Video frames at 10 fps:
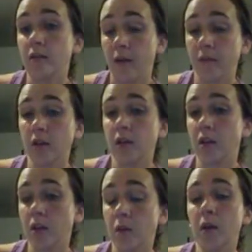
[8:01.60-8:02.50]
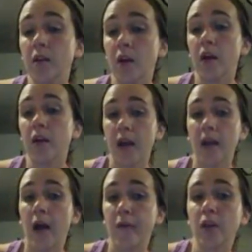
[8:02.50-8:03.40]
definitely needs to be done,
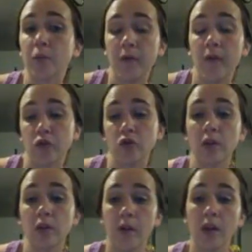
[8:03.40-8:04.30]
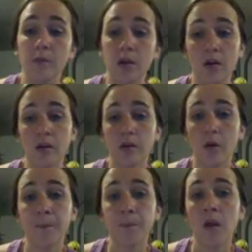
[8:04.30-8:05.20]
and having the professional development as
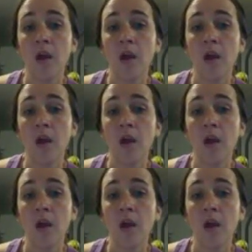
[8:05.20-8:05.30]
well.